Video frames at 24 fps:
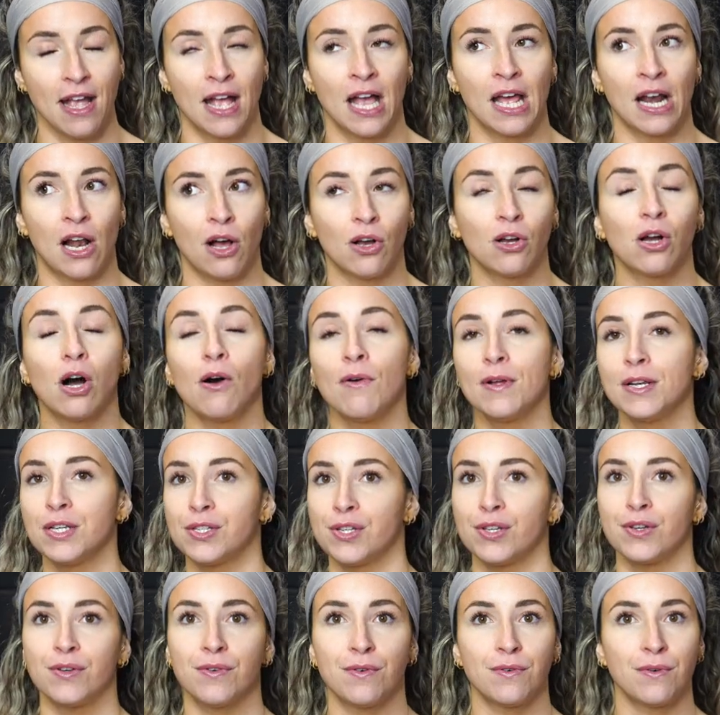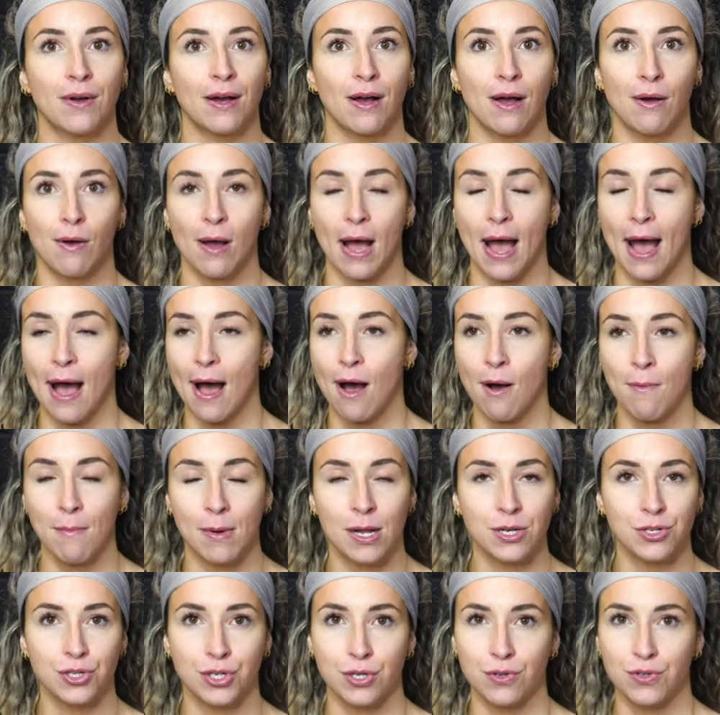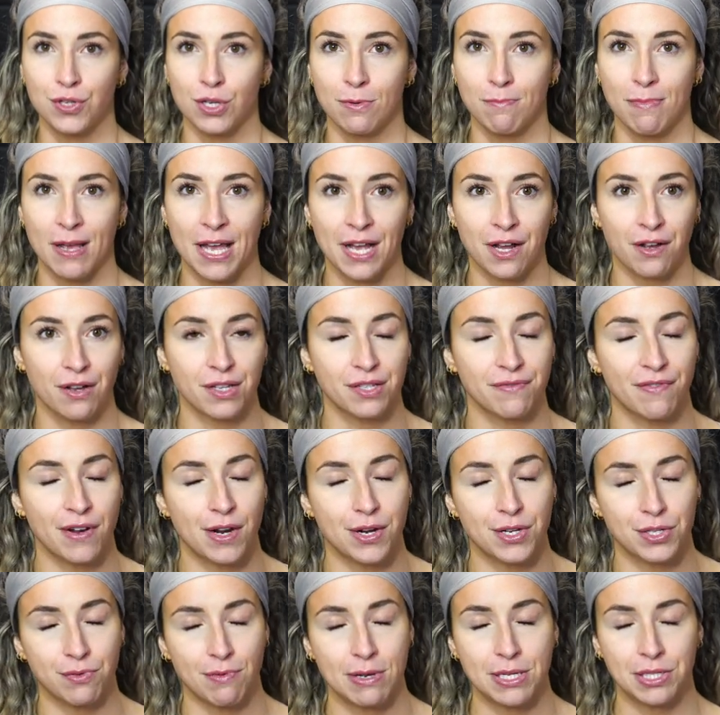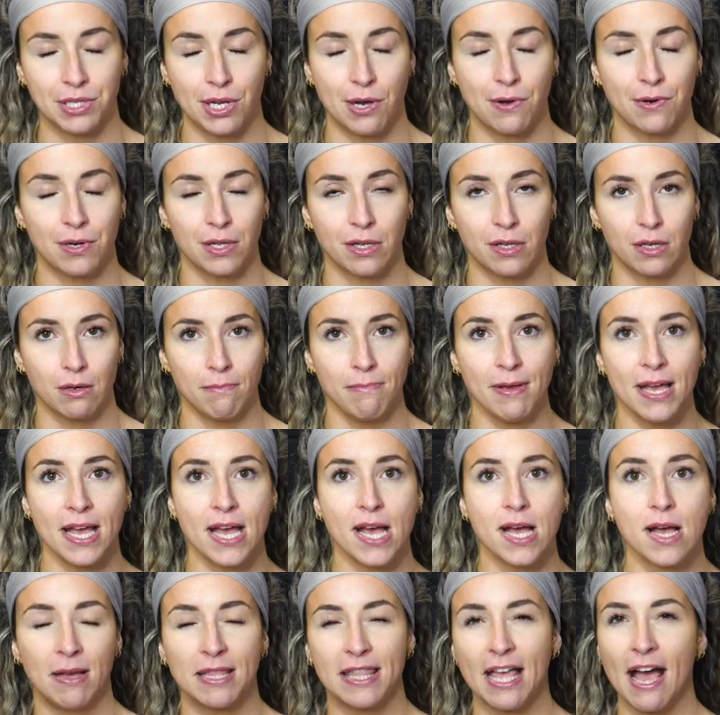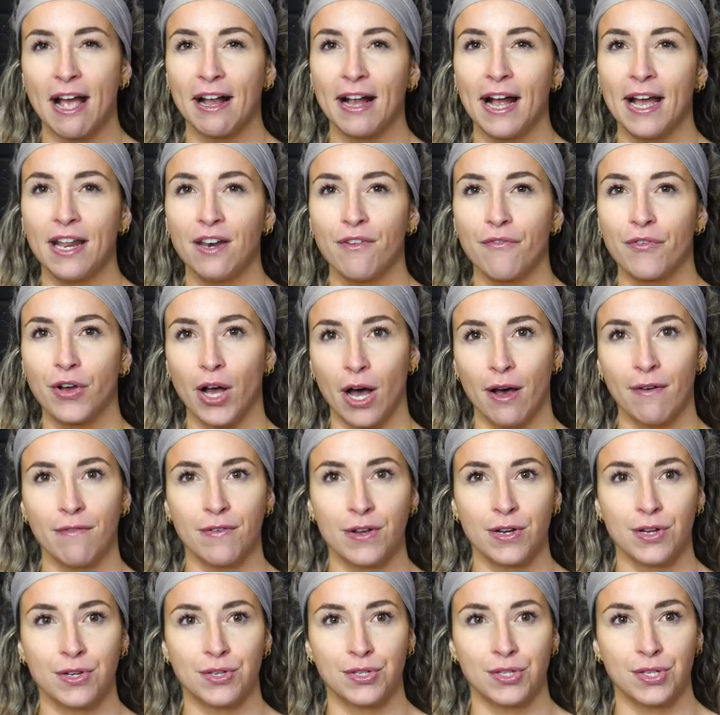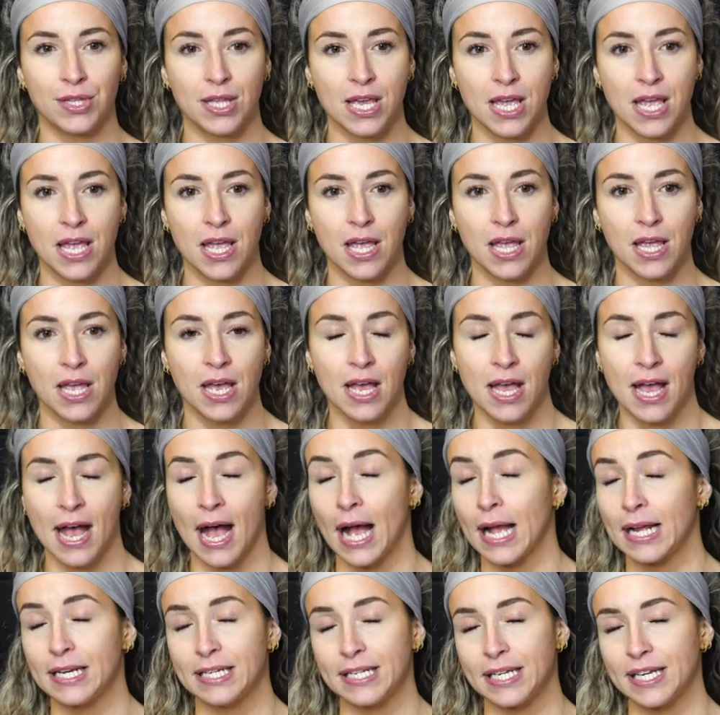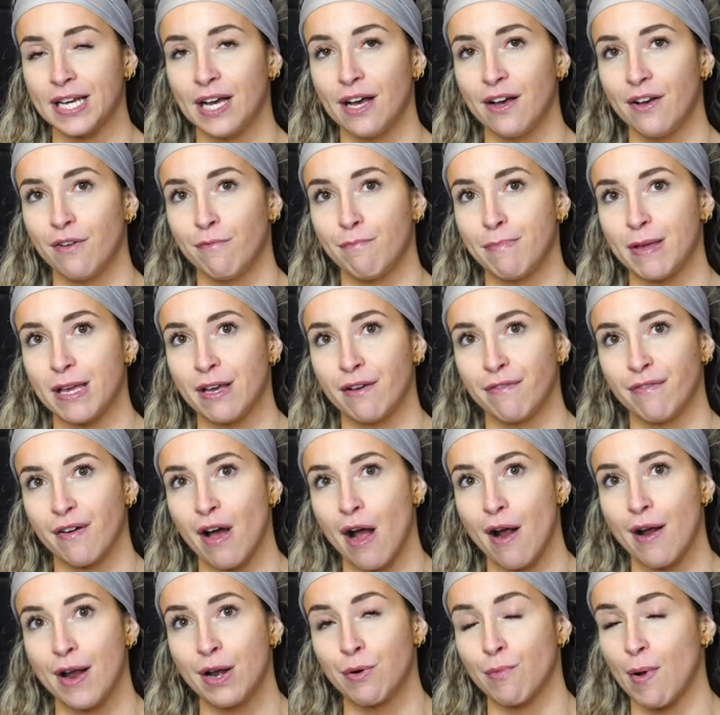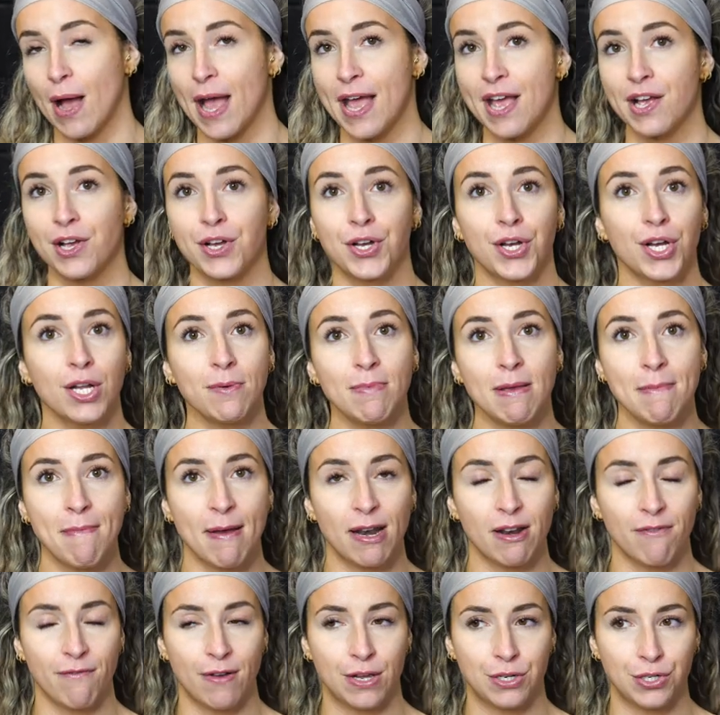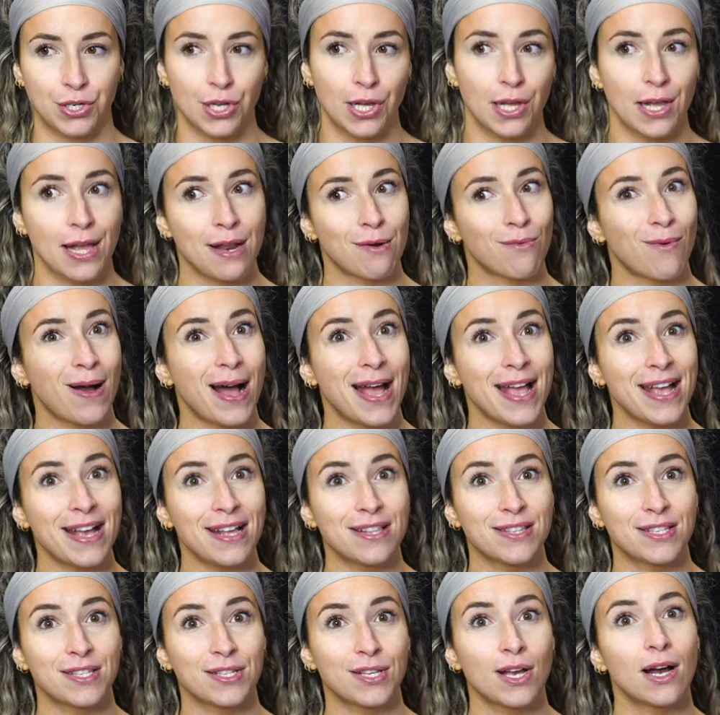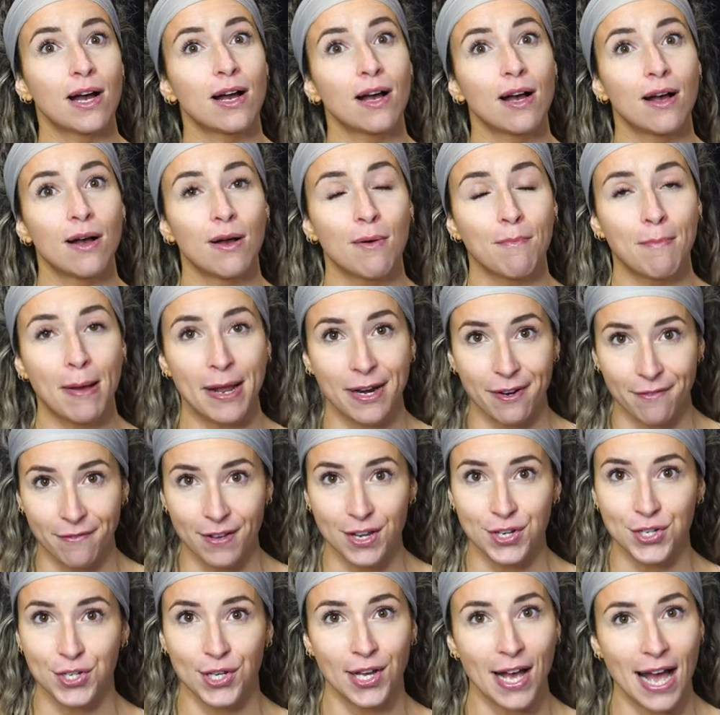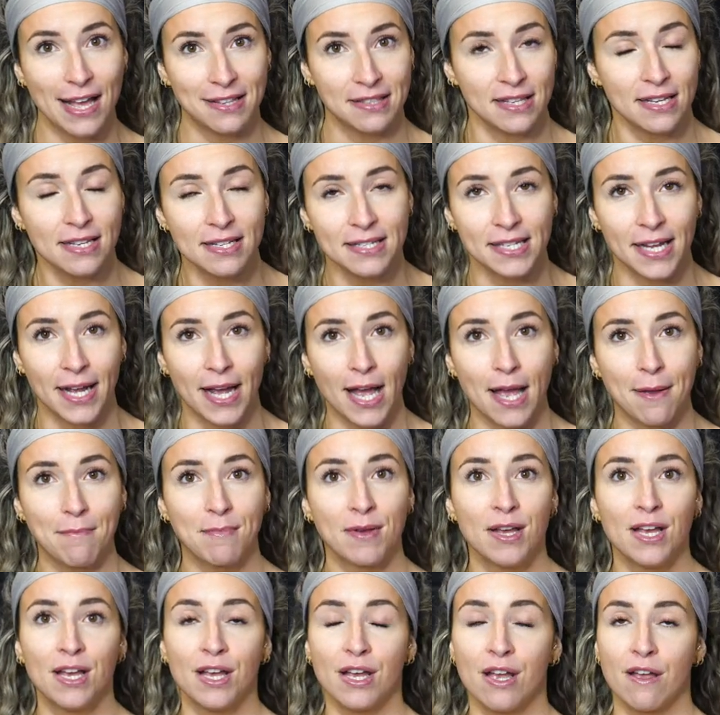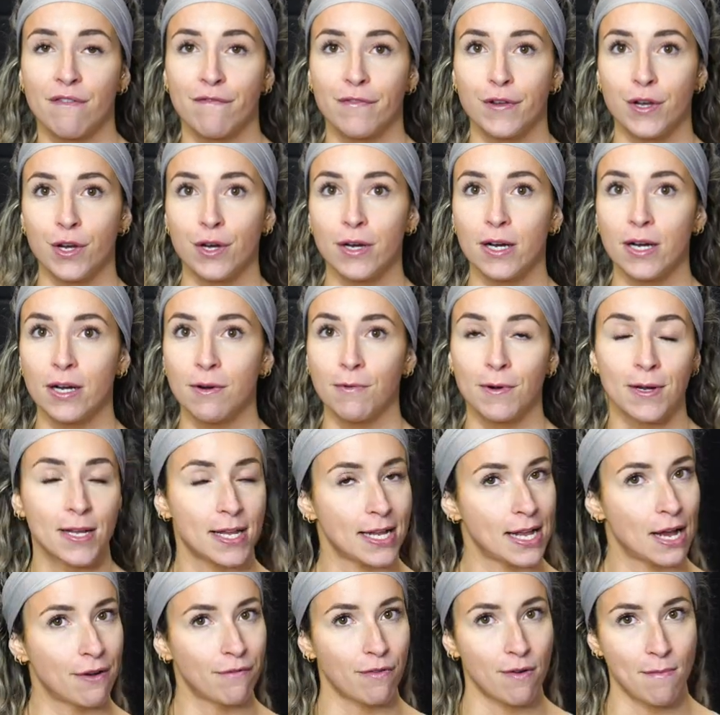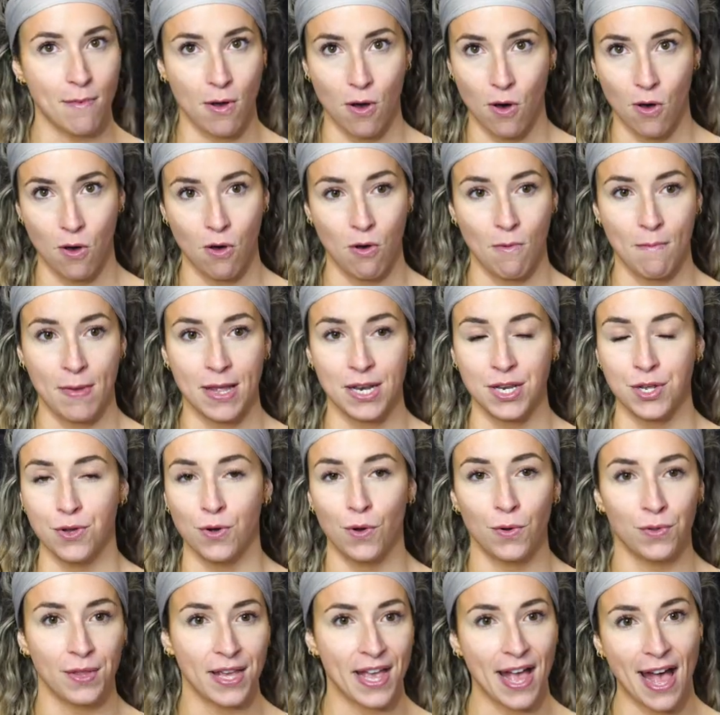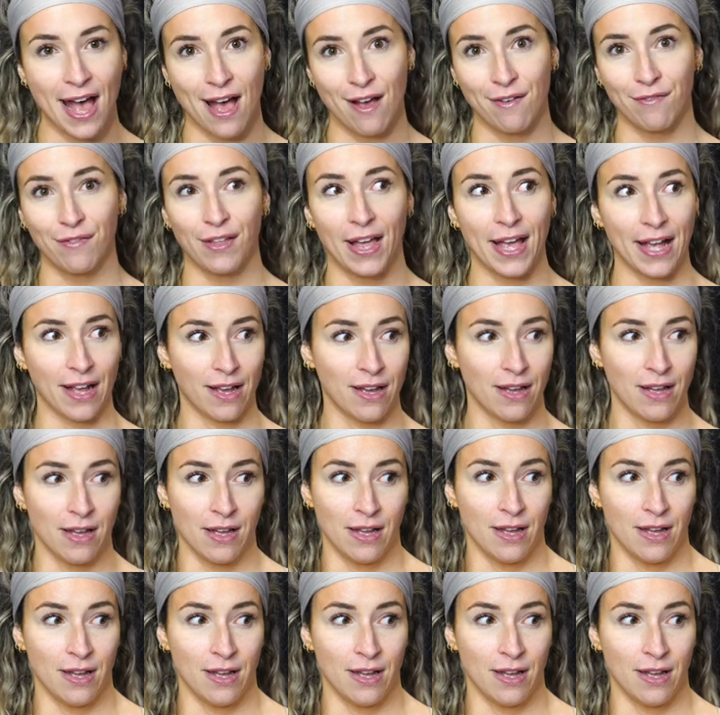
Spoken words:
And I'll go into how much you should pick as far as weights go in a little bit, but that kind of covers the idea of BFR and why it could be beneficial, and why it's beneficial at this time if you're working out from home and you only have like